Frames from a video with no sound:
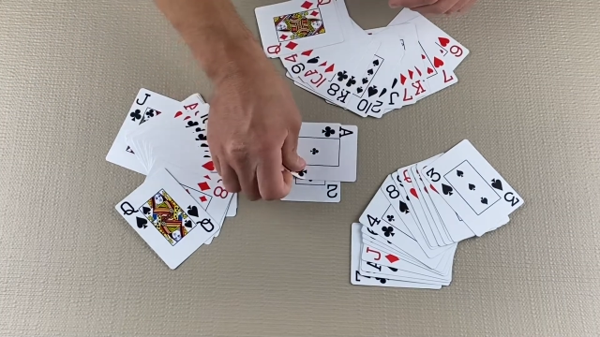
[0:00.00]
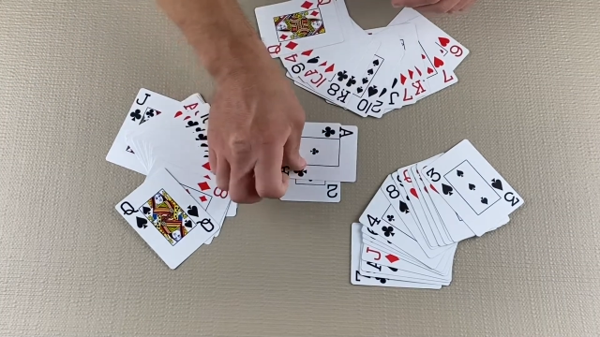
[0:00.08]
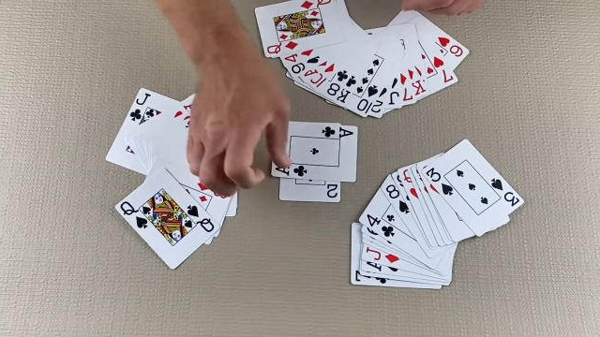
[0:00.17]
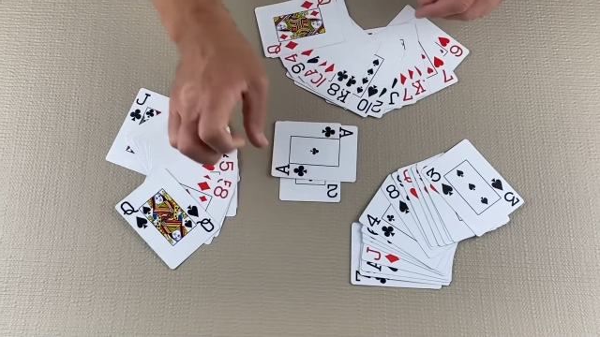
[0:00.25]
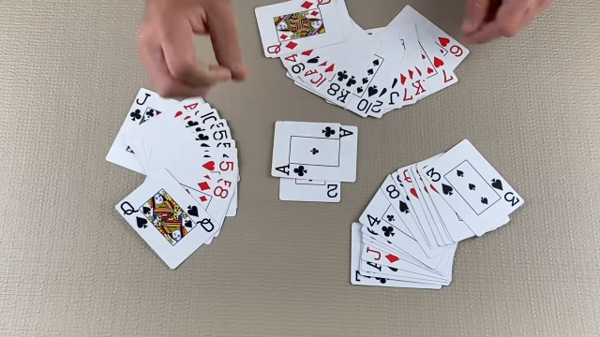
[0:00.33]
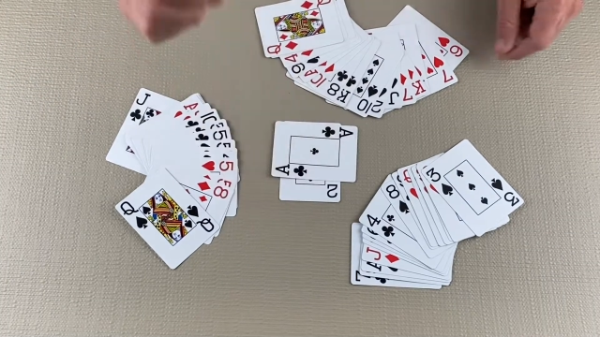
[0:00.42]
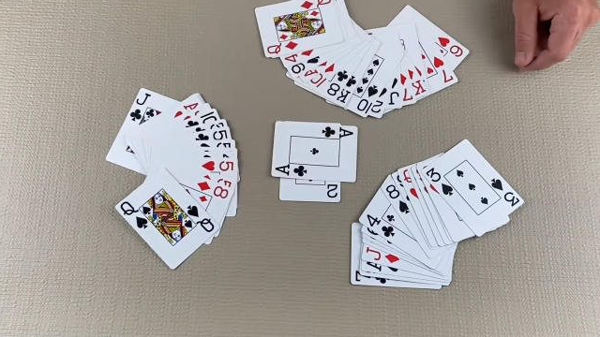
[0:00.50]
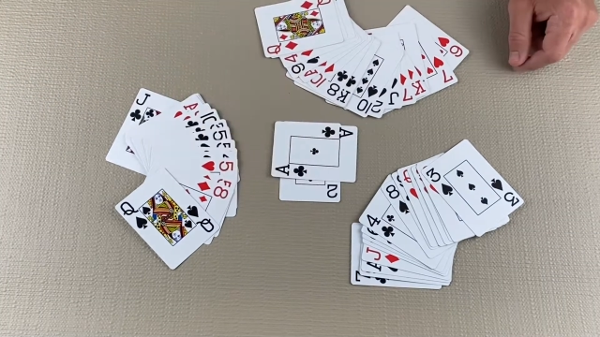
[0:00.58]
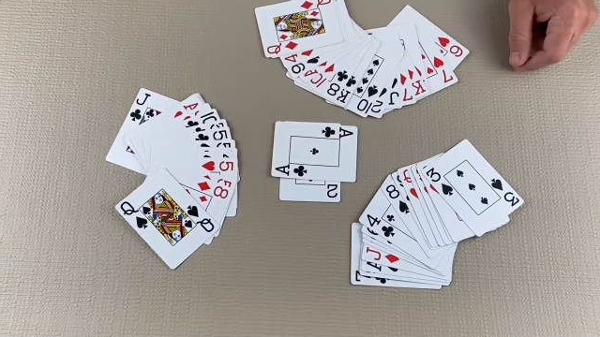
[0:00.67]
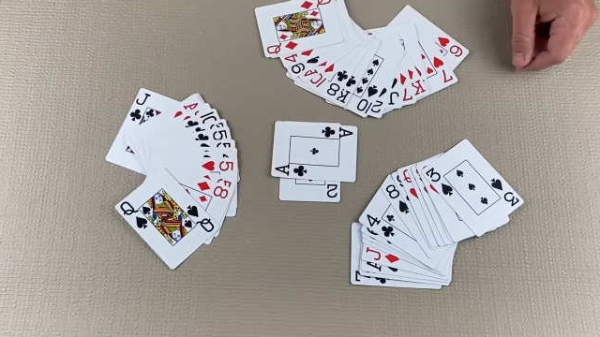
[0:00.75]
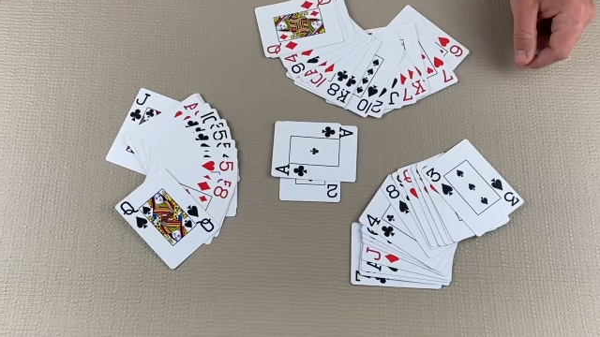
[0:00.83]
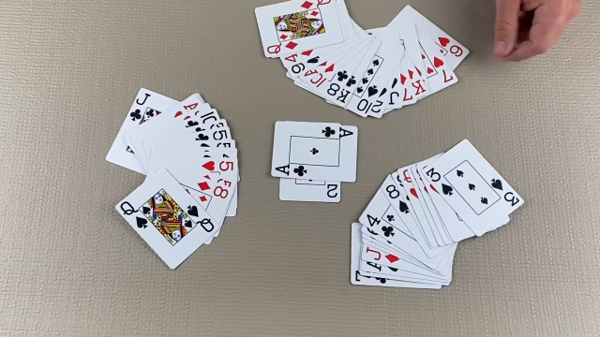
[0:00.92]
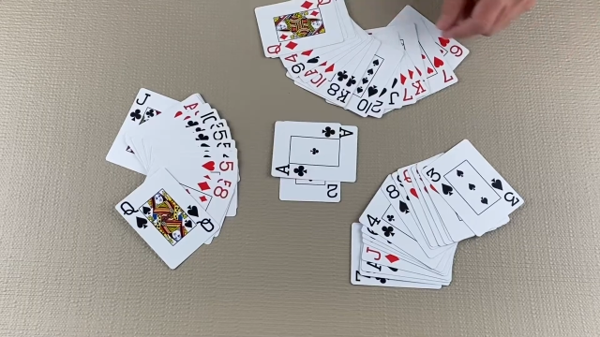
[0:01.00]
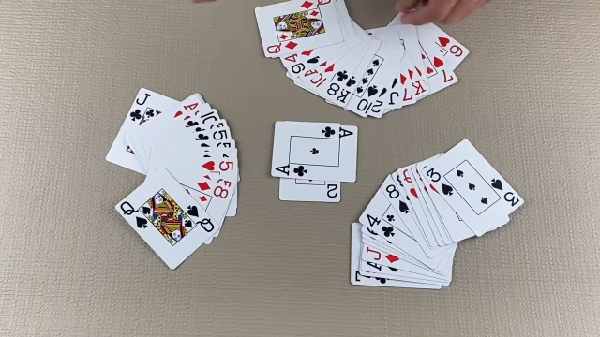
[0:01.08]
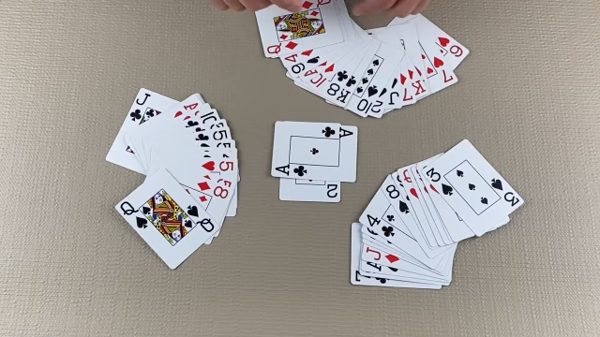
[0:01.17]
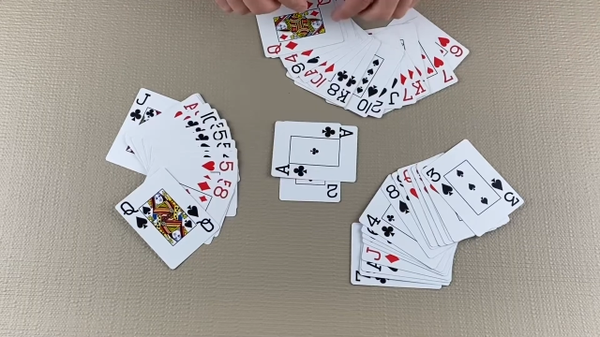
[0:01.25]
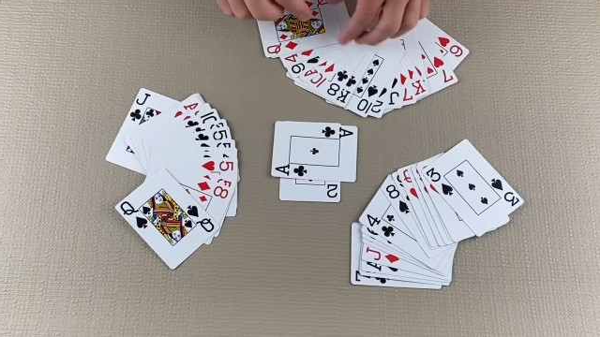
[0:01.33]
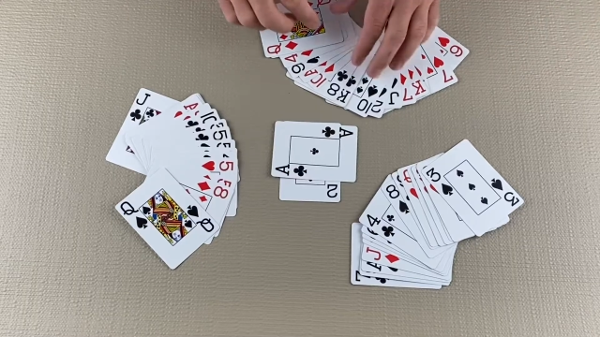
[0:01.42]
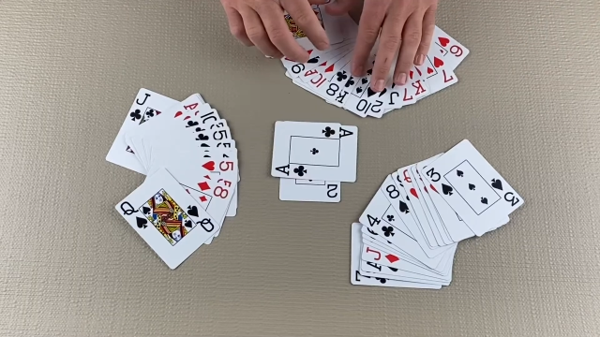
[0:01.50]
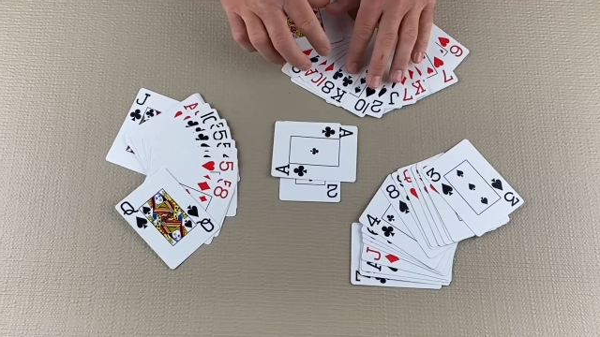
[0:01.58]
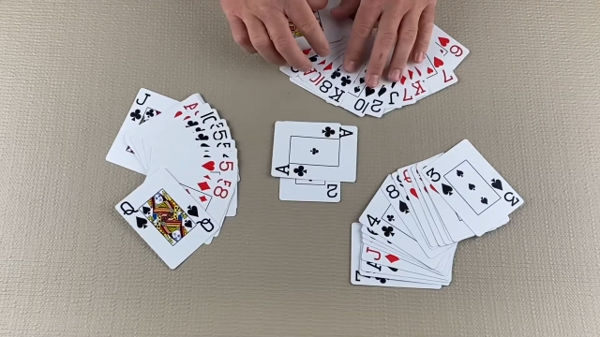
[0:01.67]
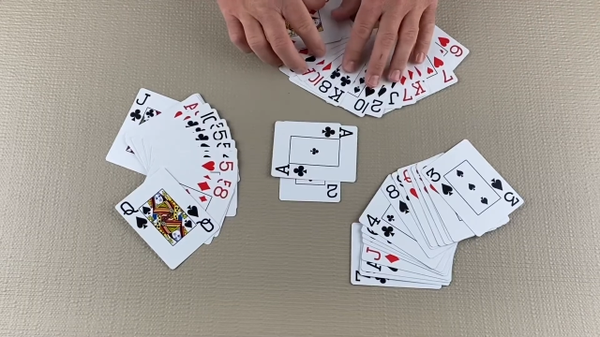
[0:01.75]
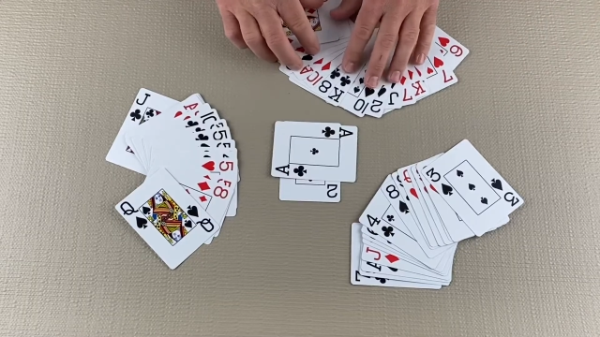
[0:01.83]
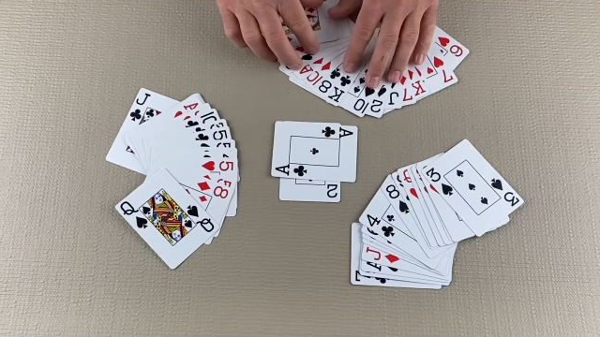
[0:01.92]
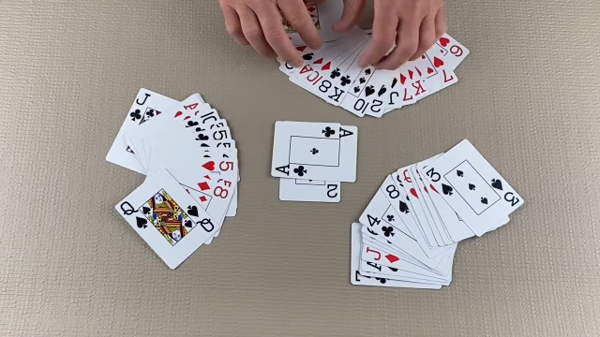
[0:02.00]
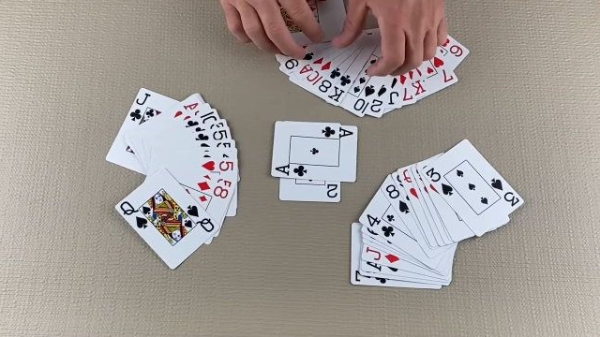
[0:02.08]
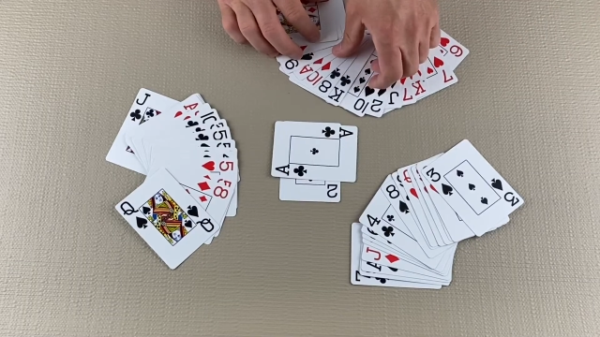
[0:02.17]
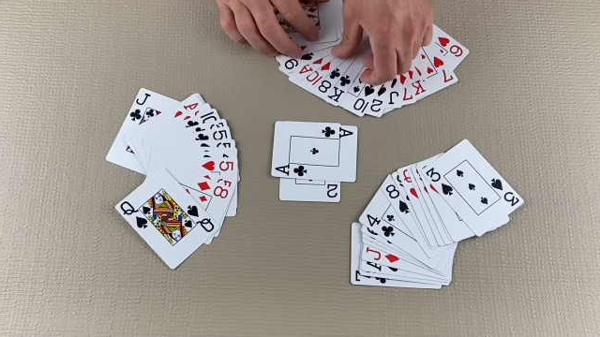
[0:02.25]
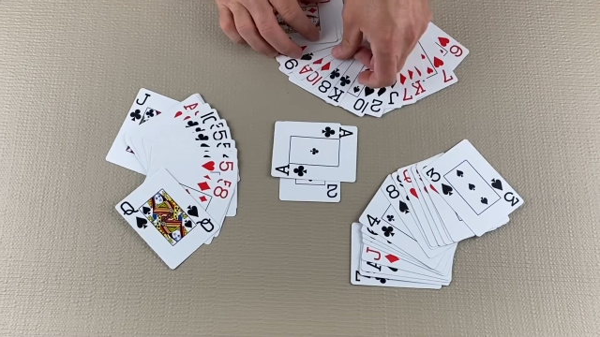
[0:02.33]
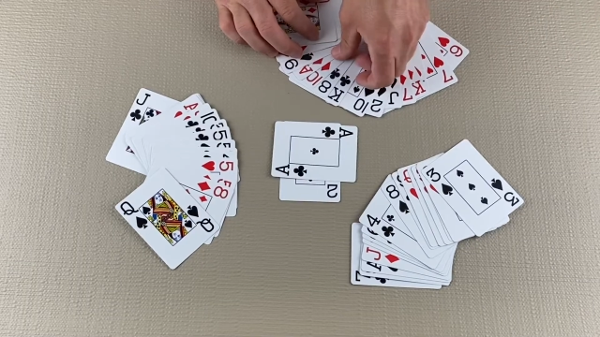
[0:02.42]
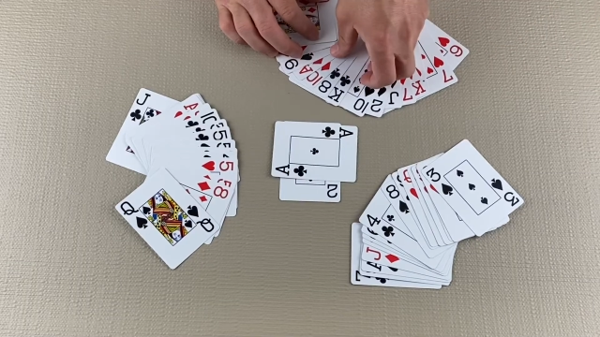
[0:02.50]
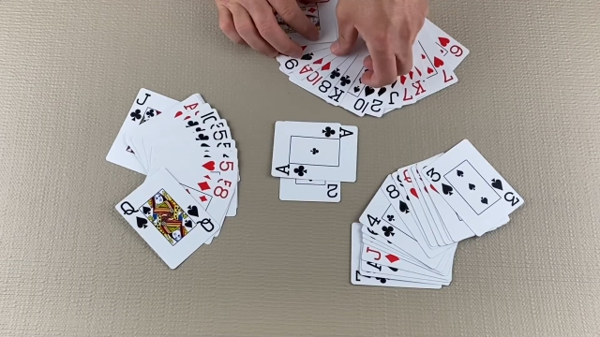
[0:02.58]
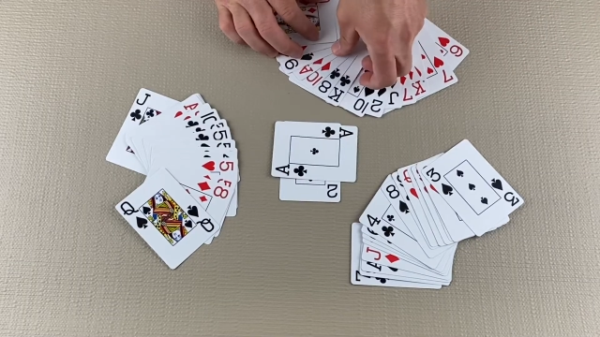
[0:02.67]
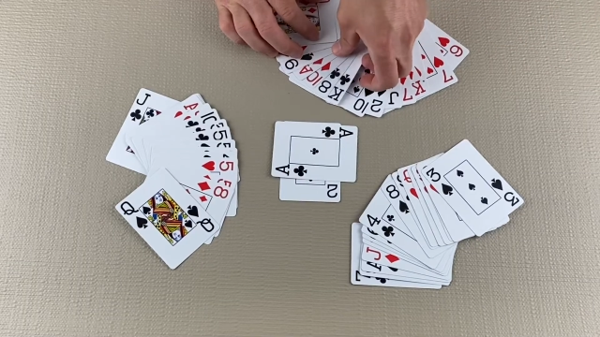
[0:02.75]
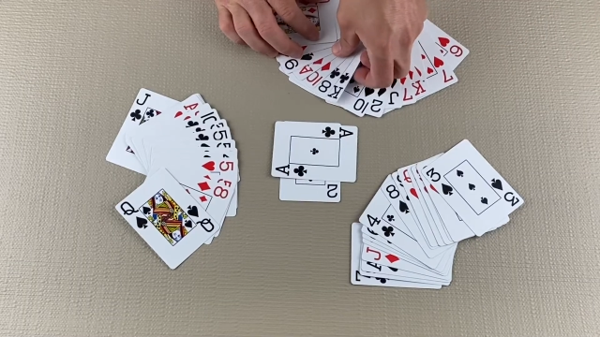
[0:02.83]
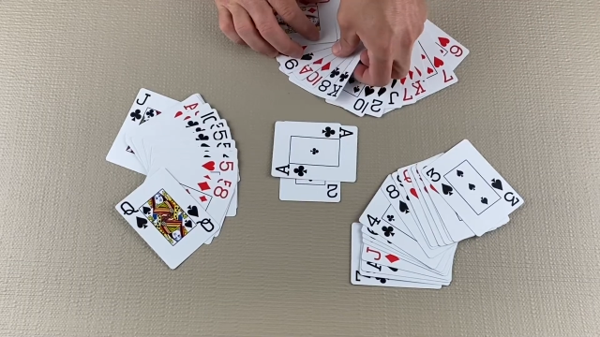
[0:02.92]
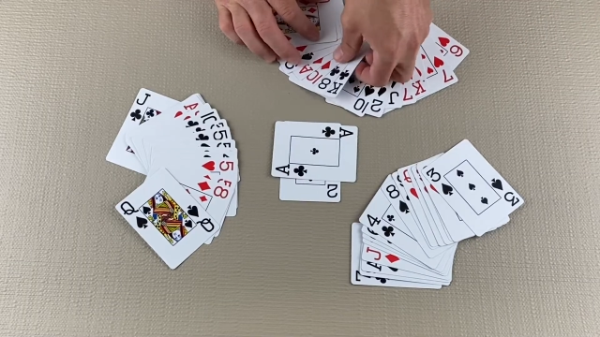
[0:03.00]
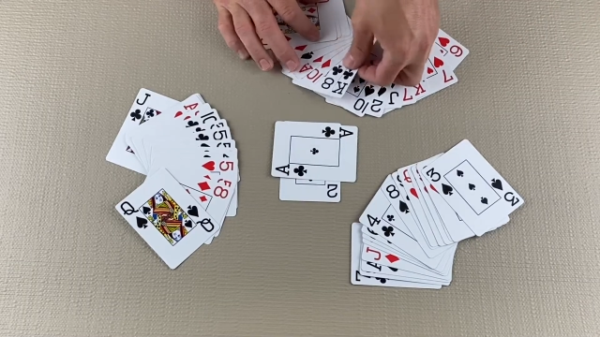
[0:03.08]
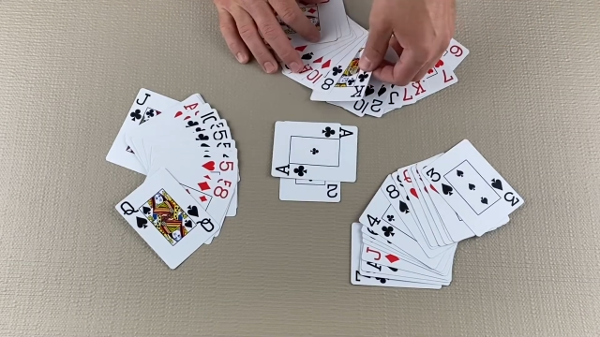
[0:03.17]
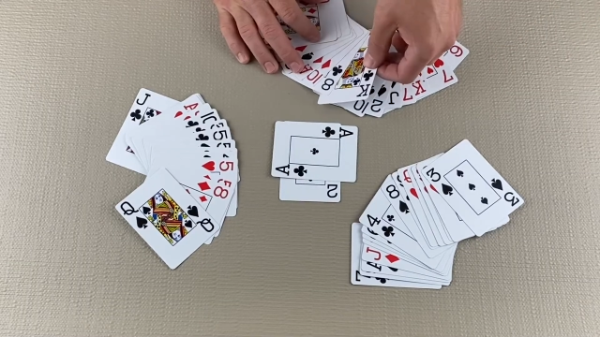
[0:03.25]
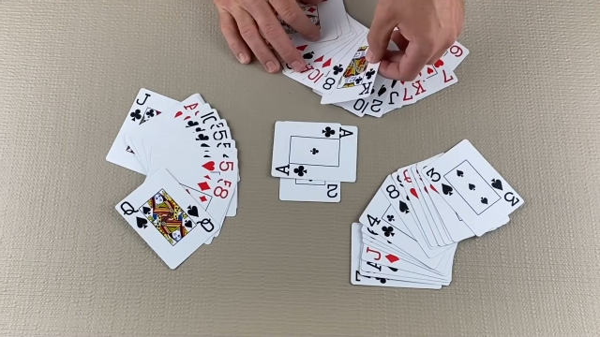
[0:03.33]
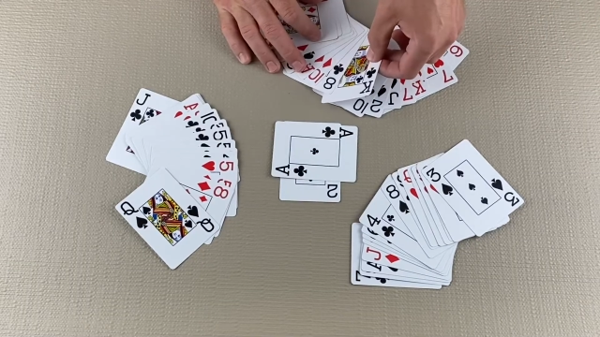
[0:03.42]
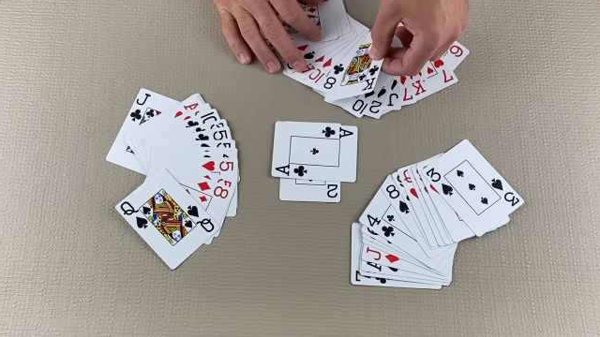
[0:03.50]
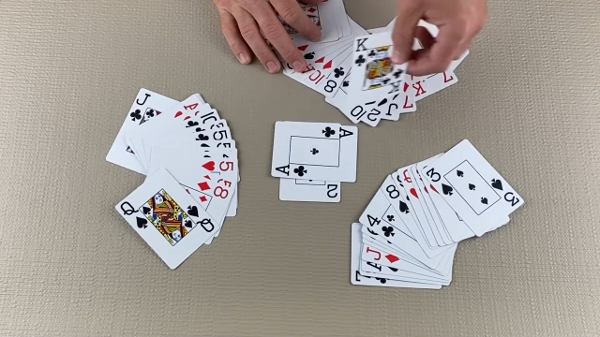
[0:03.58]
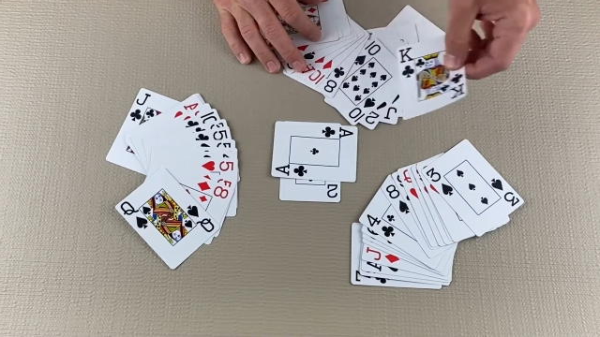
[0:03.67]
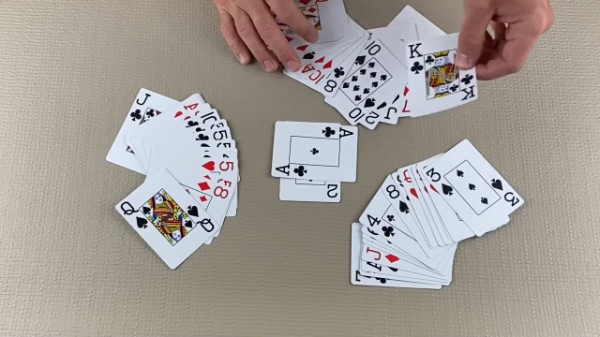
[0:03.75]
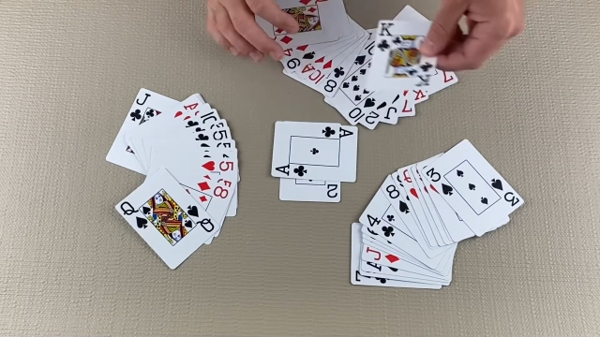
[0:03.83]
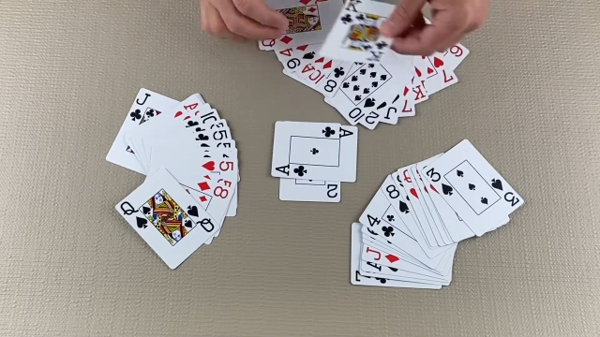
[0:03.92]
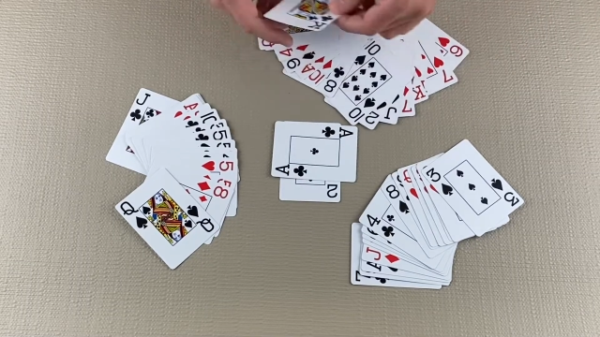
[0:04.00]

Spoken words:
Nobody's mouth can be seen.